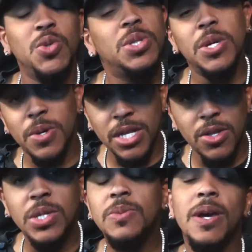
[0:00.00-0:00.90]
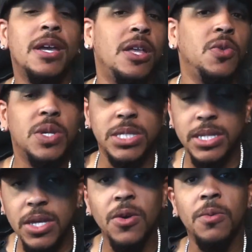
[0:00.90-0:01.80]
you still can lose weight and you can
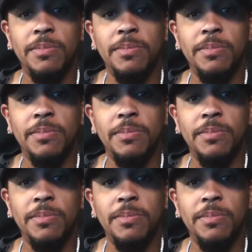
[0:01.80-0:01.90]
still